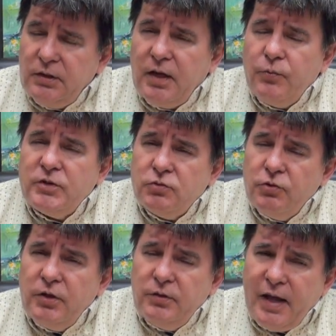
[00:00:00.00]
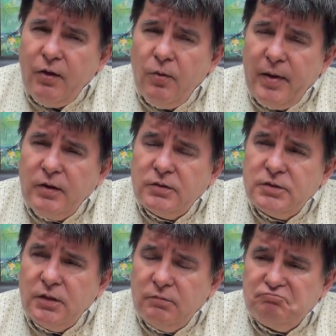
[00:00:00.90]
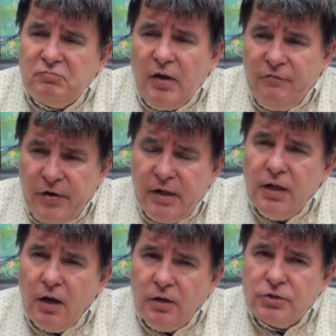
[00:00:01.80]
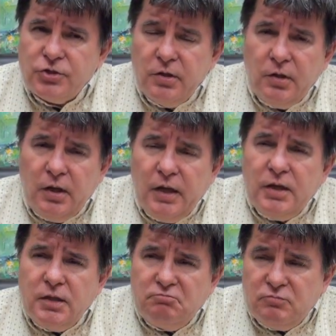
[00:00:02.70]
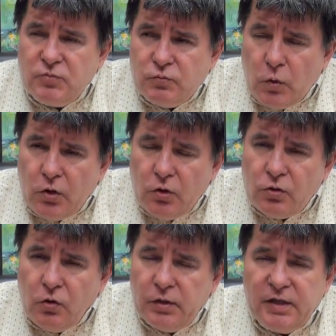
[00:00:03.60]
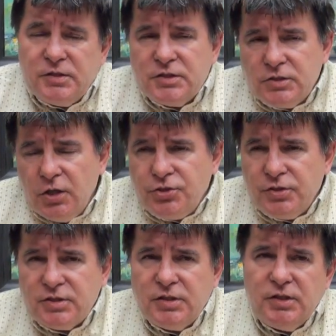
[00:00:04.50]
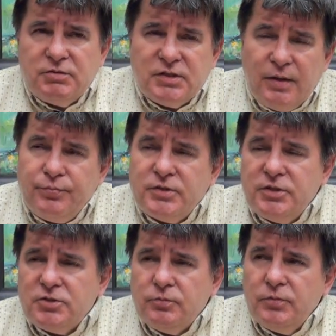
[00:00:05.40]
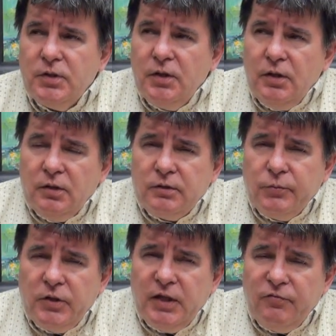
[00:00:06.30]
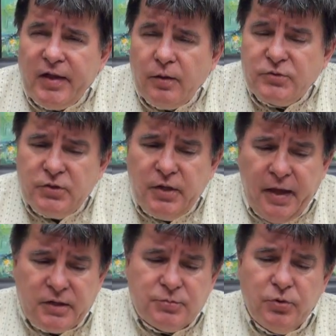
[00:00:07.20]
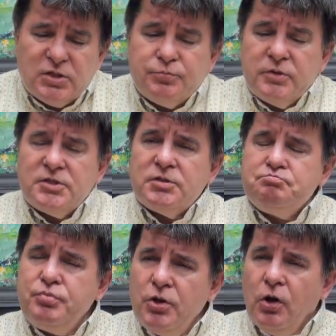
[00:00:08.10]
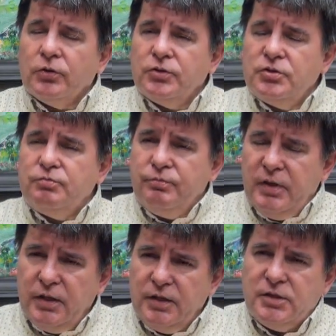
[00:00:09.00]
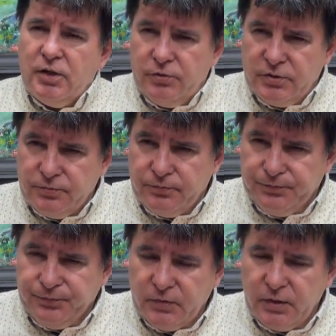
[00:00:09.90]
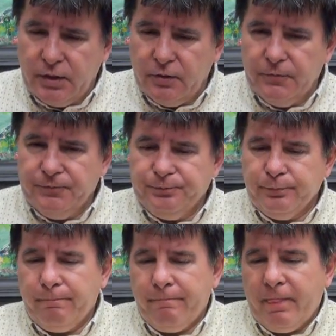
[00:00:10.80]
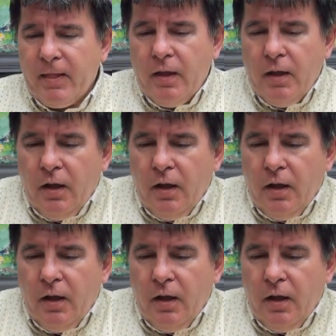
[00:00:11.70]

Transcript: Now, we're talking now about a very large one could call it insurgency, separatism. We leave that up to the experts, but this is beyond merely terrorism. Yeah.